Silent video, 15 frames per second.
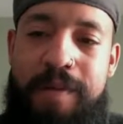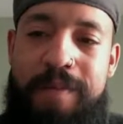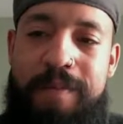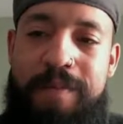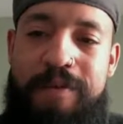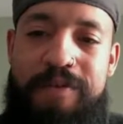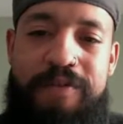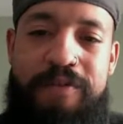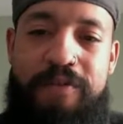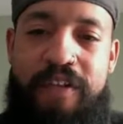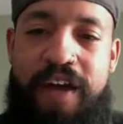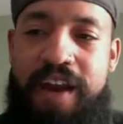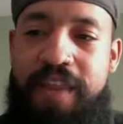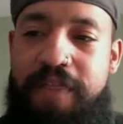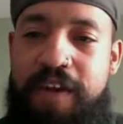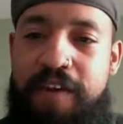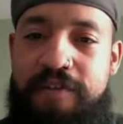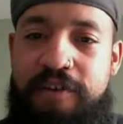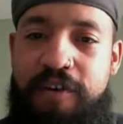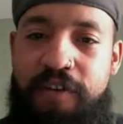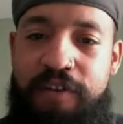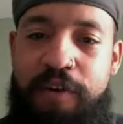There's a lot of things
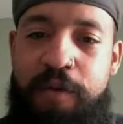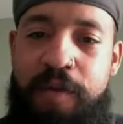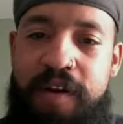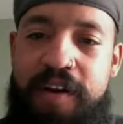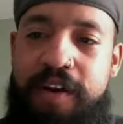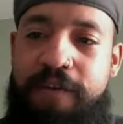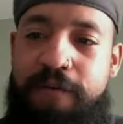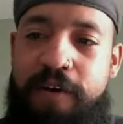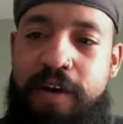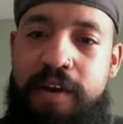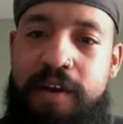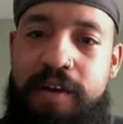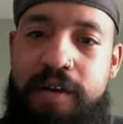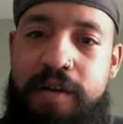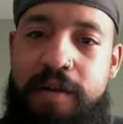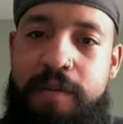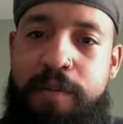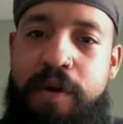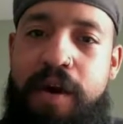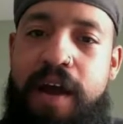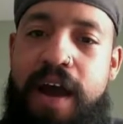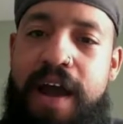that are a little bit different,
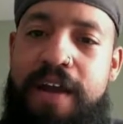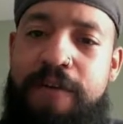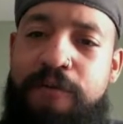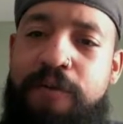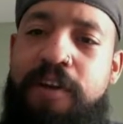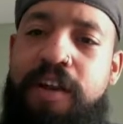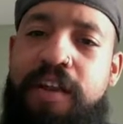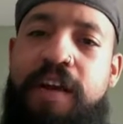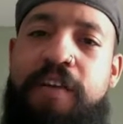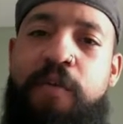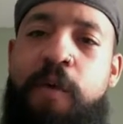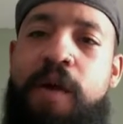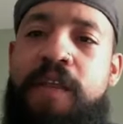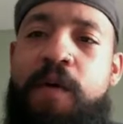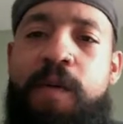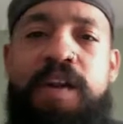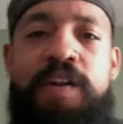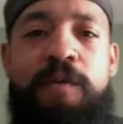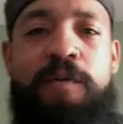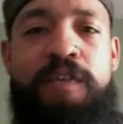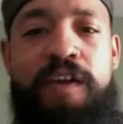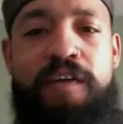but I really like the way that we
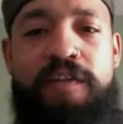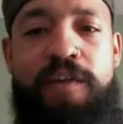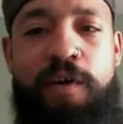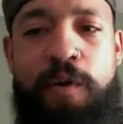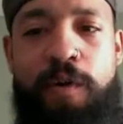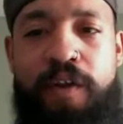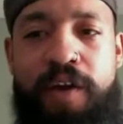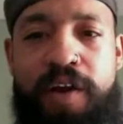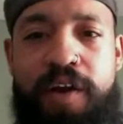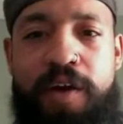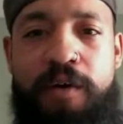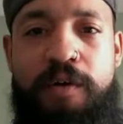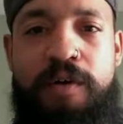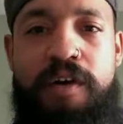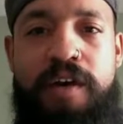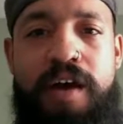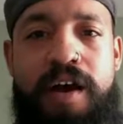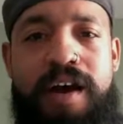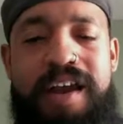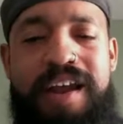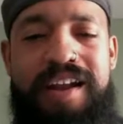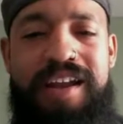do things here in Orlando.
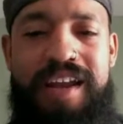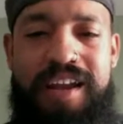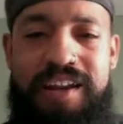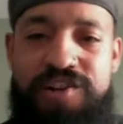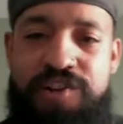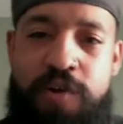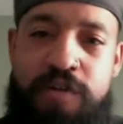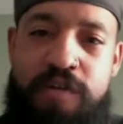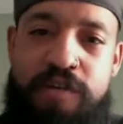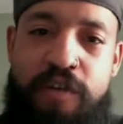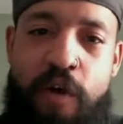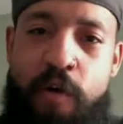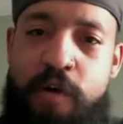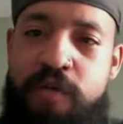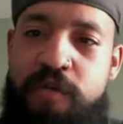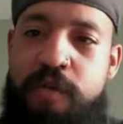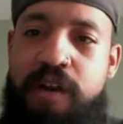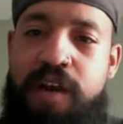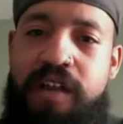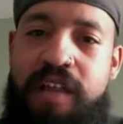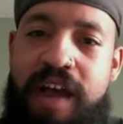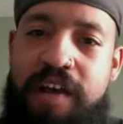Indiana Jones has always been a
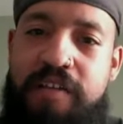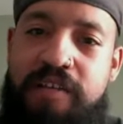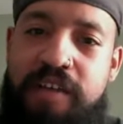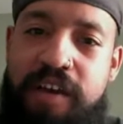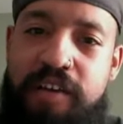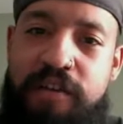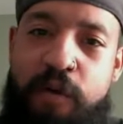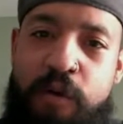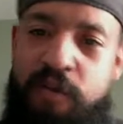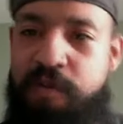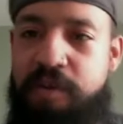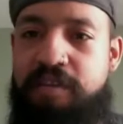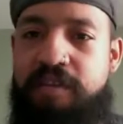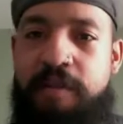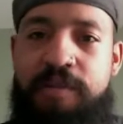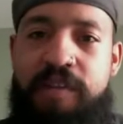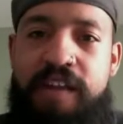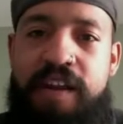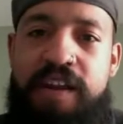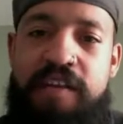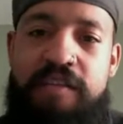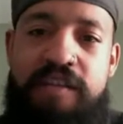classic. It's always been something
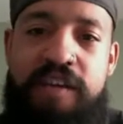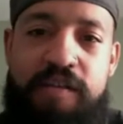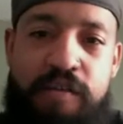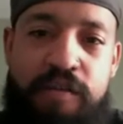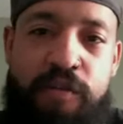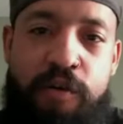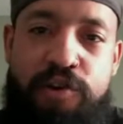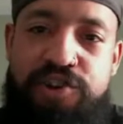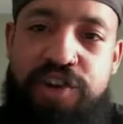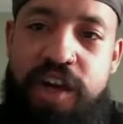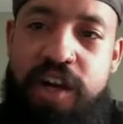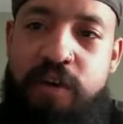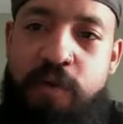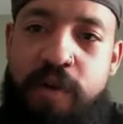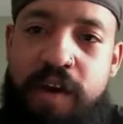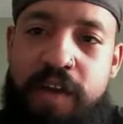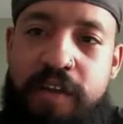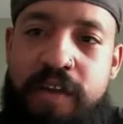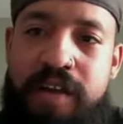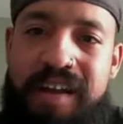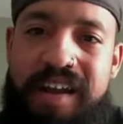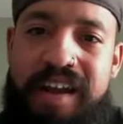that Disney is associated with,
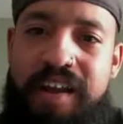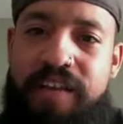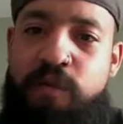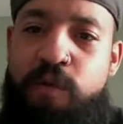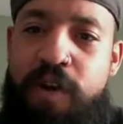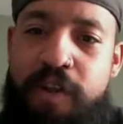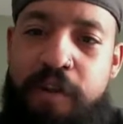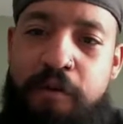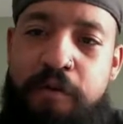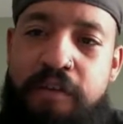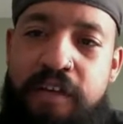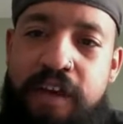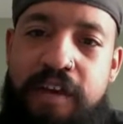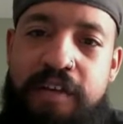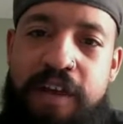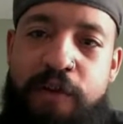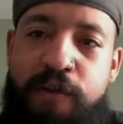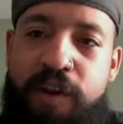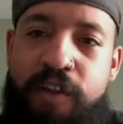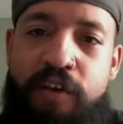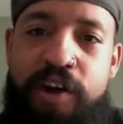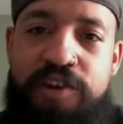and it's one of those things that
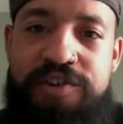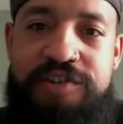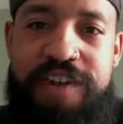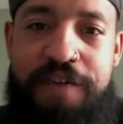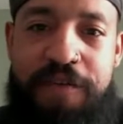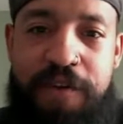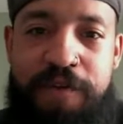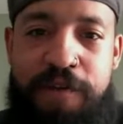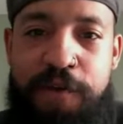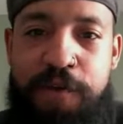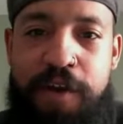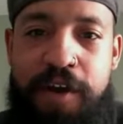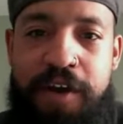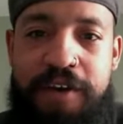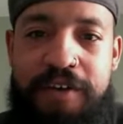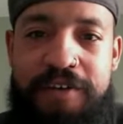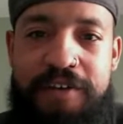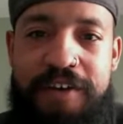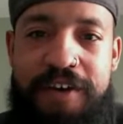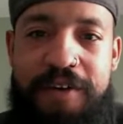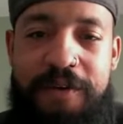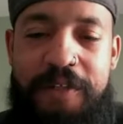relaunches every few years
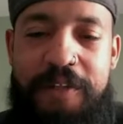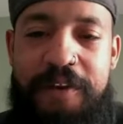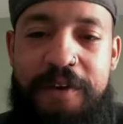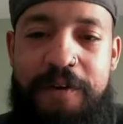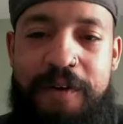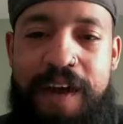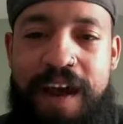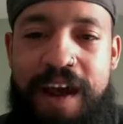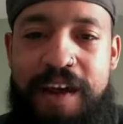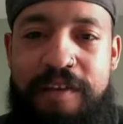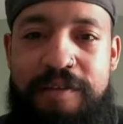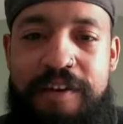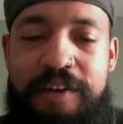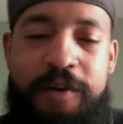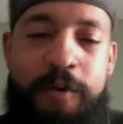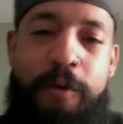with a new cast.